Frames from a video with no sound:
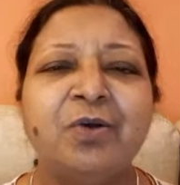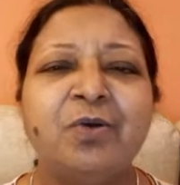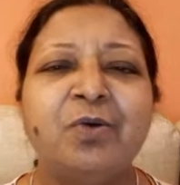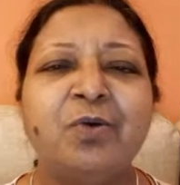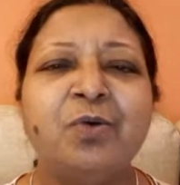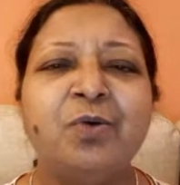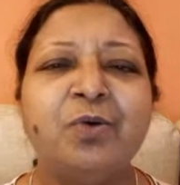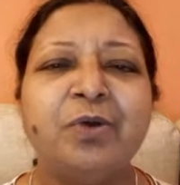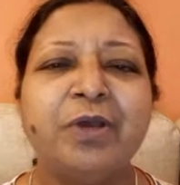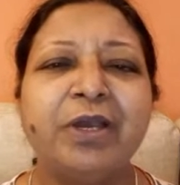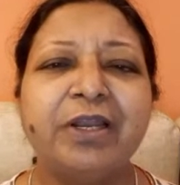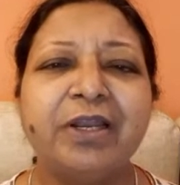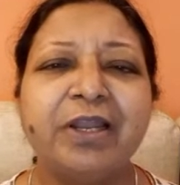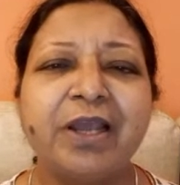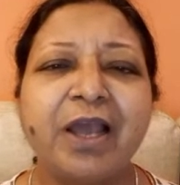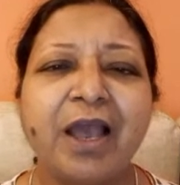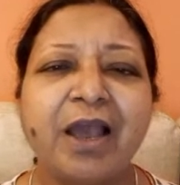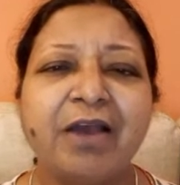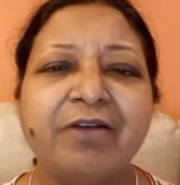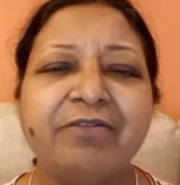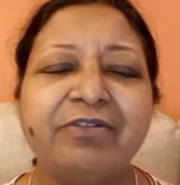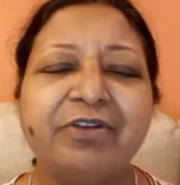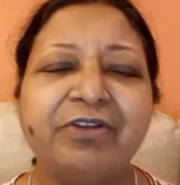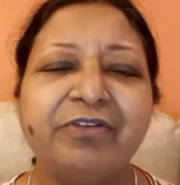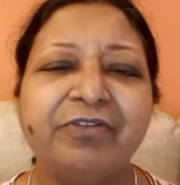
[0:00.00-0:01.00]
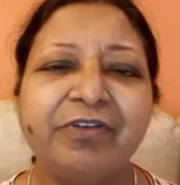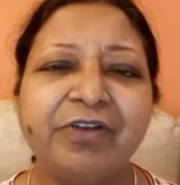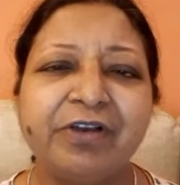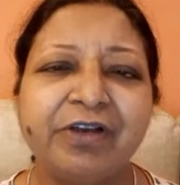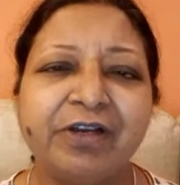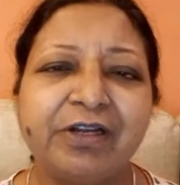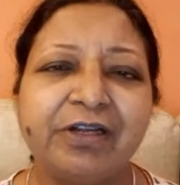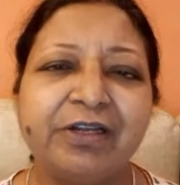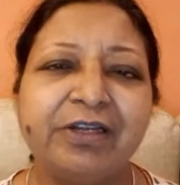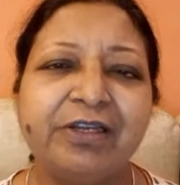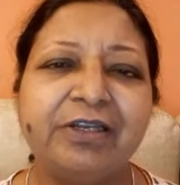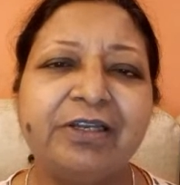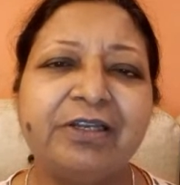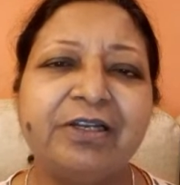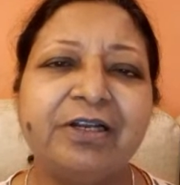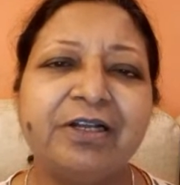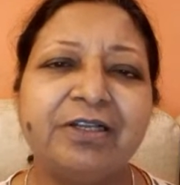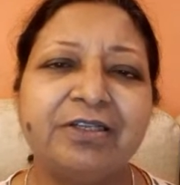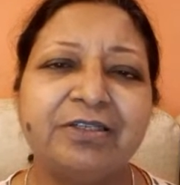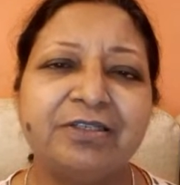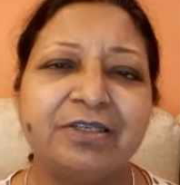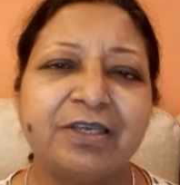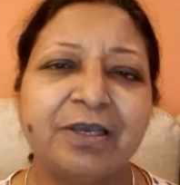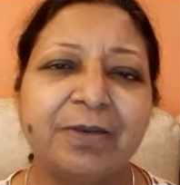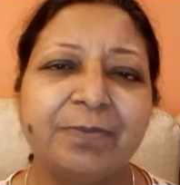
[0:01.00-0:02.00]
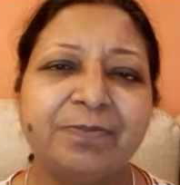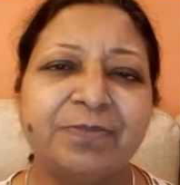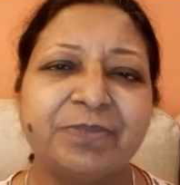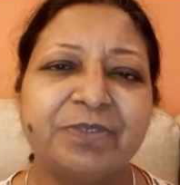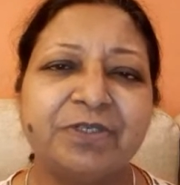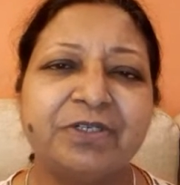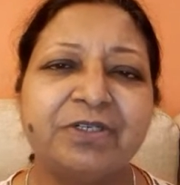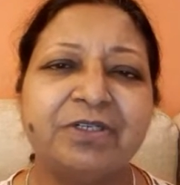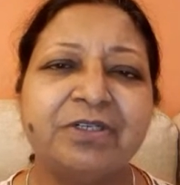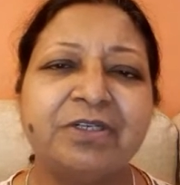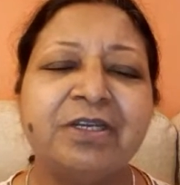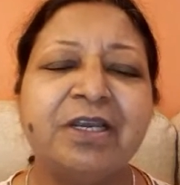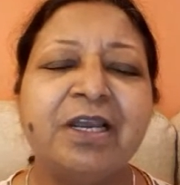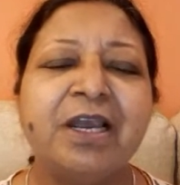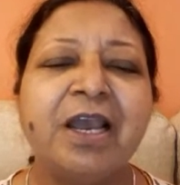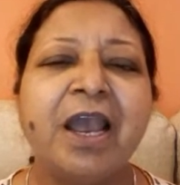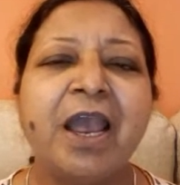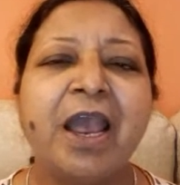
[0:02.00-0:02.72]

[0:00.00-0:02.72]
who can have difficulty in conception